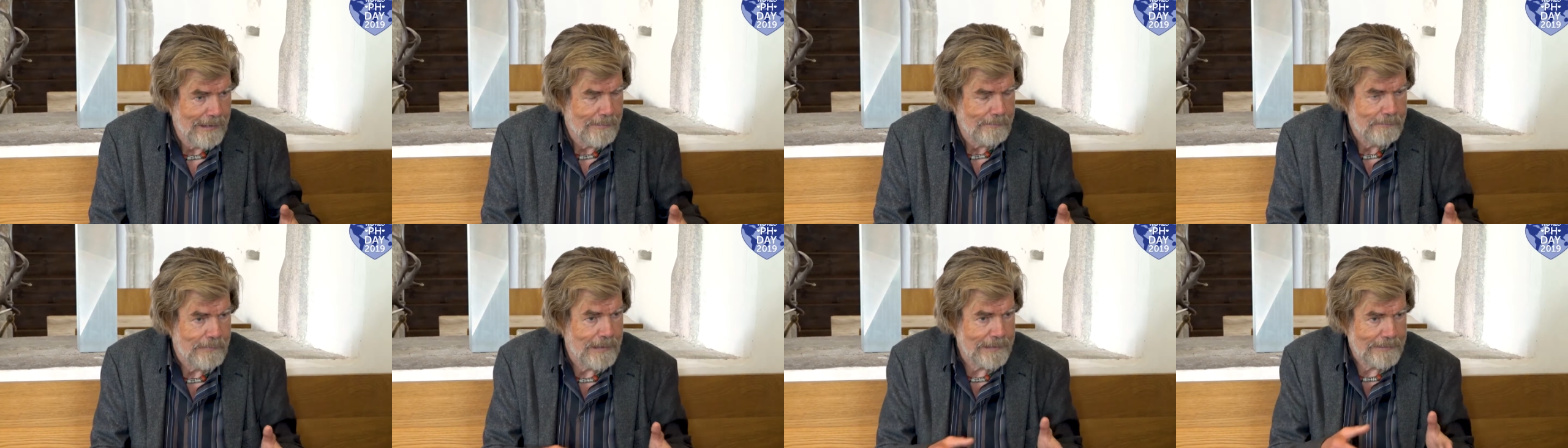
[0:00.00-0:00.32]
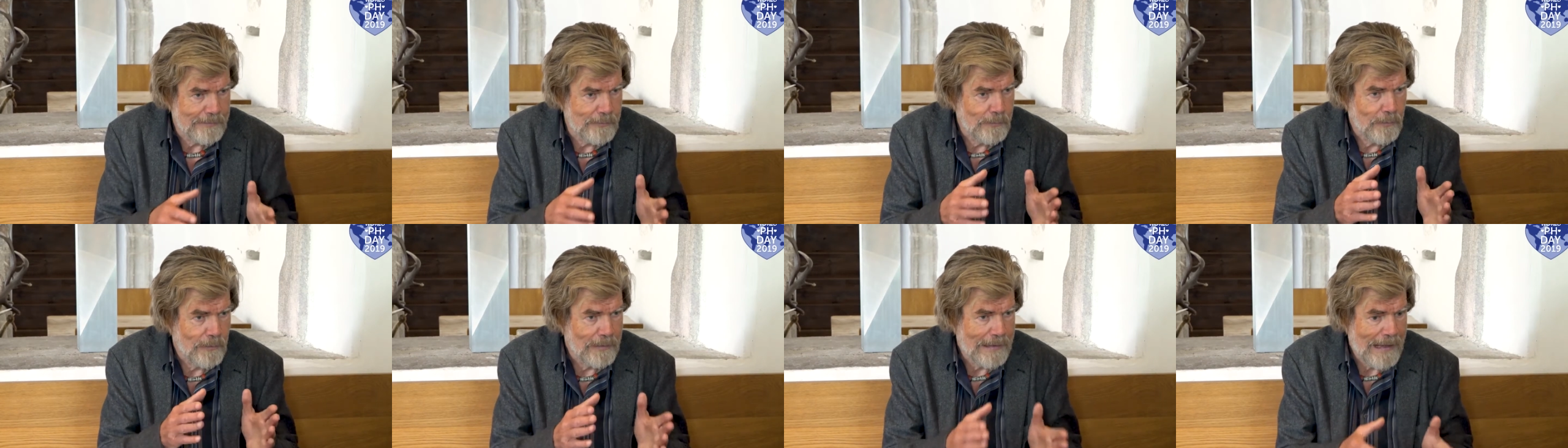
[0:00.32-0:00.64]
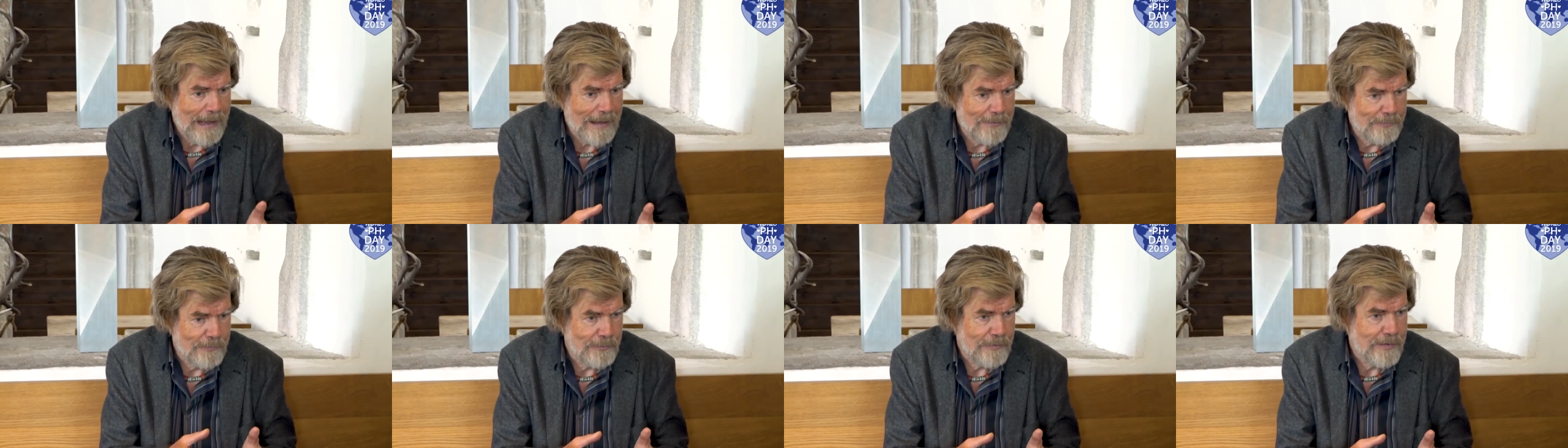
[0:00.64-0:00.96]
but your
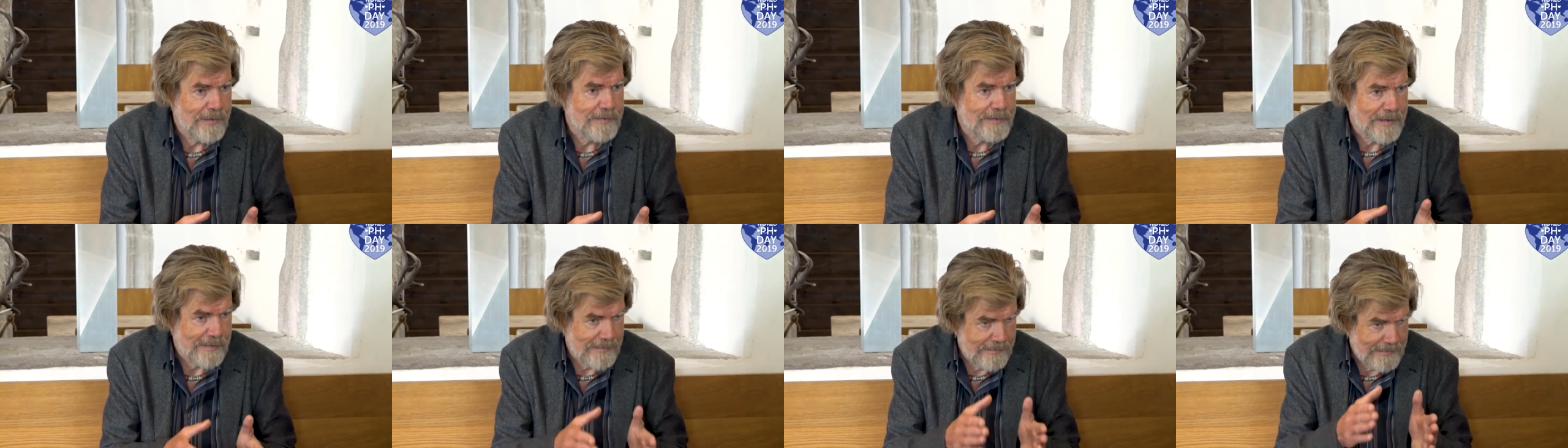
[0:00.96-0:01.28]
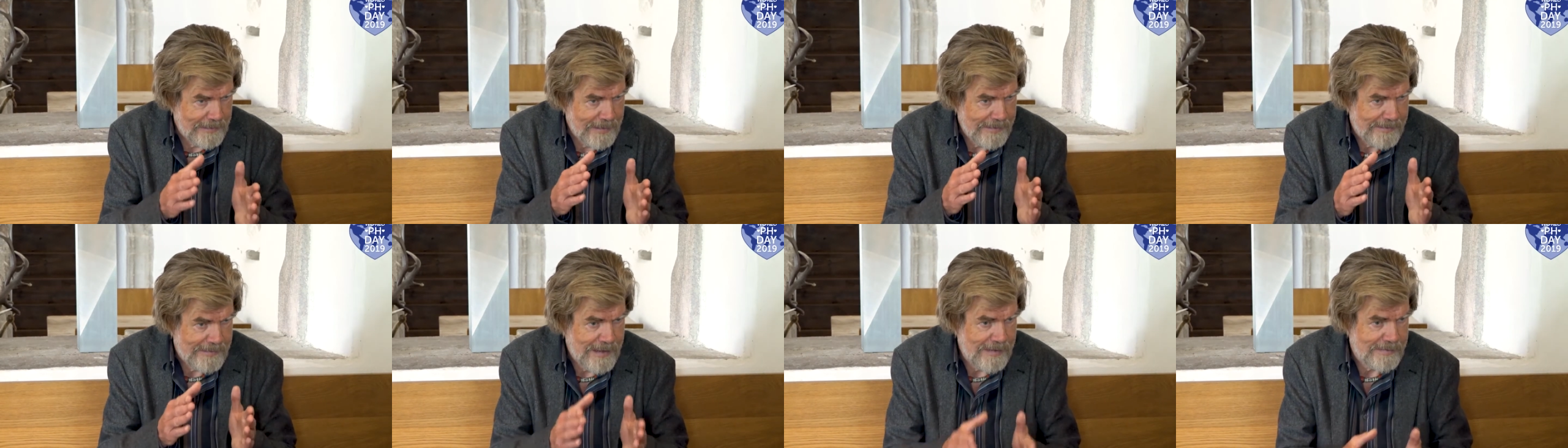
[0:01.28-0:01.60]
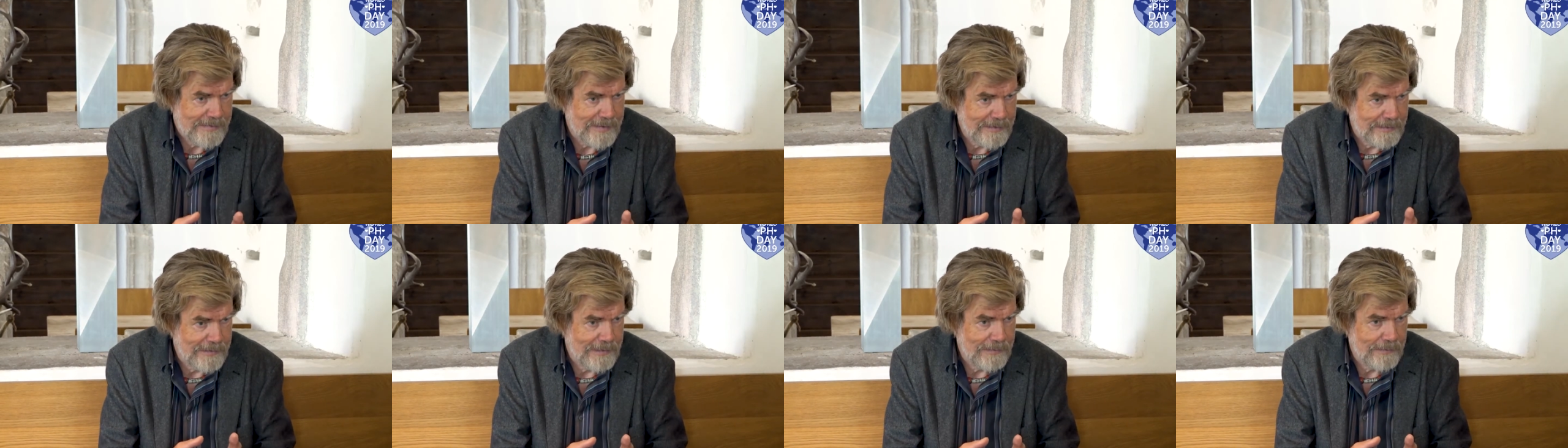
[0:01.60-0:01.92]
life is a
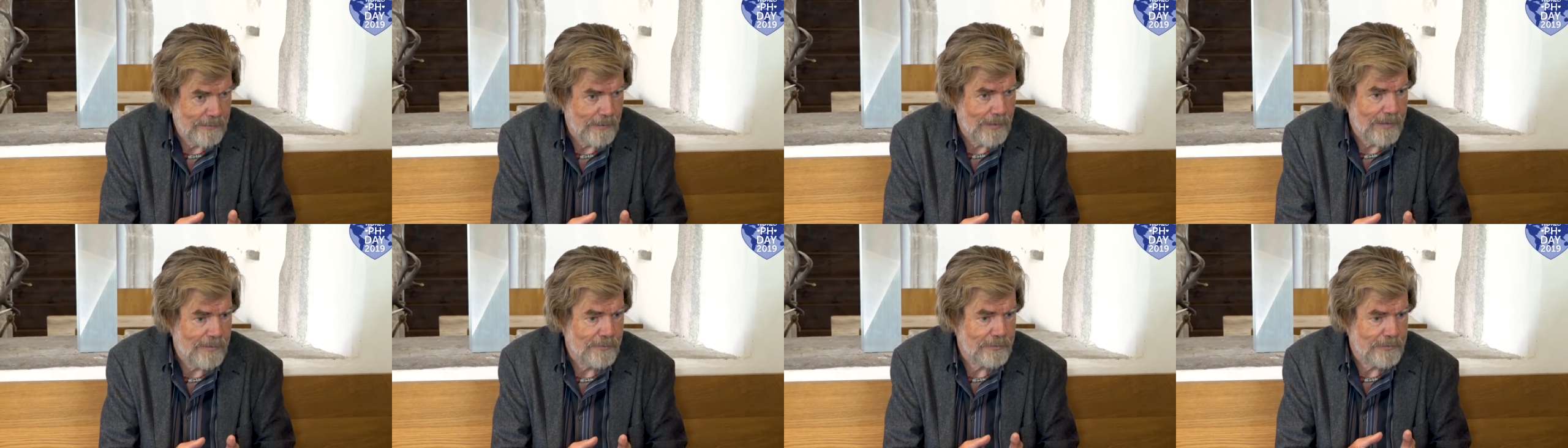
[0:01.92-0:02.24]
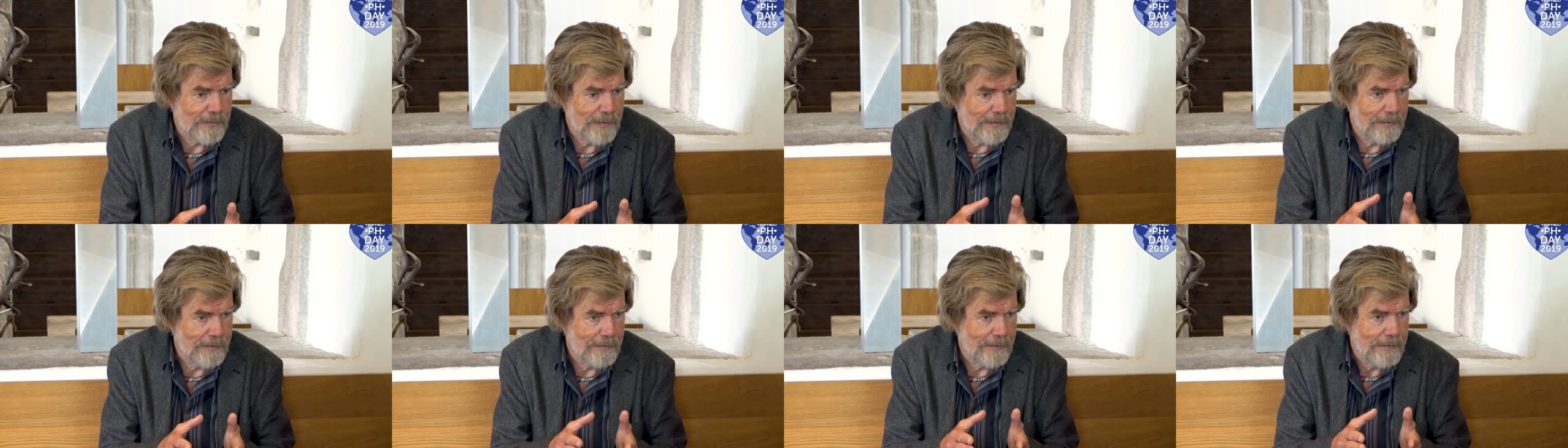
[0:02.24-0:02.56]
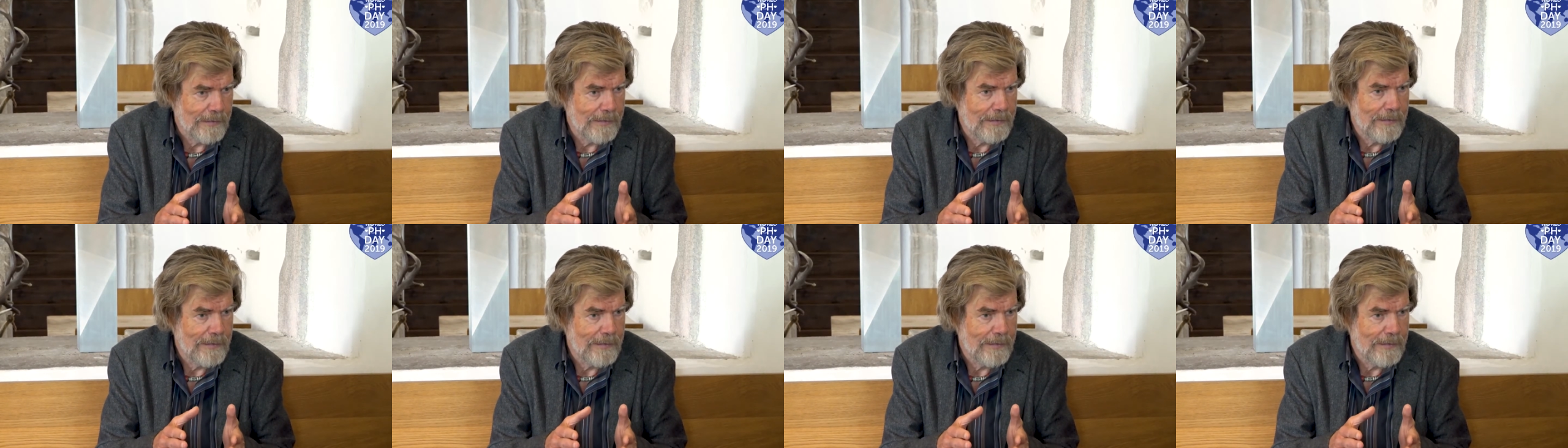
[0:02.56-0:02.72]
necessity. You have the